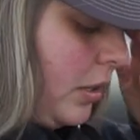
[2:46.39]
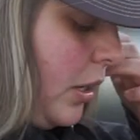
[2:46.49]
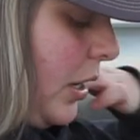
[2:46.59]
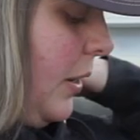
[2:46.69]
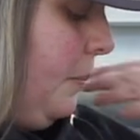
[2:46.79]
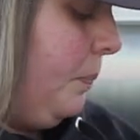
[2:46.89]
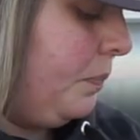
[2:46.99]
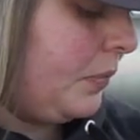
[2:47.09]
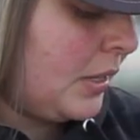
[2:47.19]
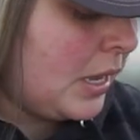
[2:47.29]

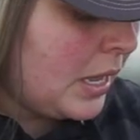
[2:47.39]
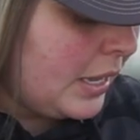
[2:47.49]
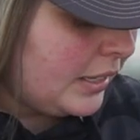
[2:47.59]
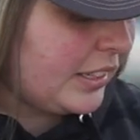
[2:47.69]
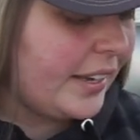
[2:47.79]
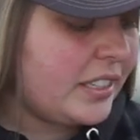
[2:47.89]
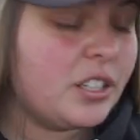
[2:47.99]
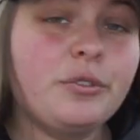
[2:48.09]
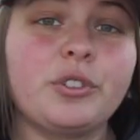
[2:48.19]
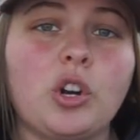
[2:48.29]

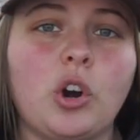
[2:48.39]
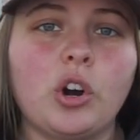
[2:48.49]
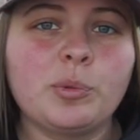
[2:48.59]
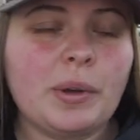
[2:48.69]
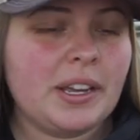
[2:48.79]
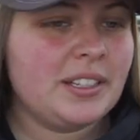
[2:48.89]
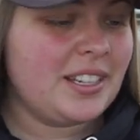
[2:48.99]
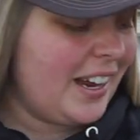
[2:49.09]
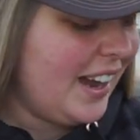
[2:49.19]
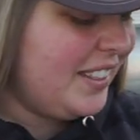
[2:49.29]
Lastly for the hard baits,
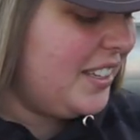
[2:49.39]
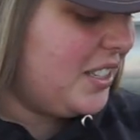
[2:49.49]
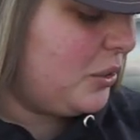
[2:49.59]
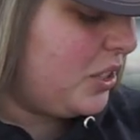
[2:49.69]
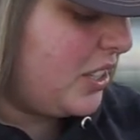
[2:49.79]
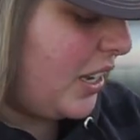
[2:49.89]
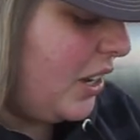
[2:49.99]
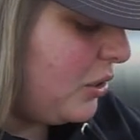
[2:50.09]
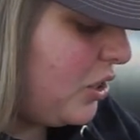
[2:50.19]
I got these on sale.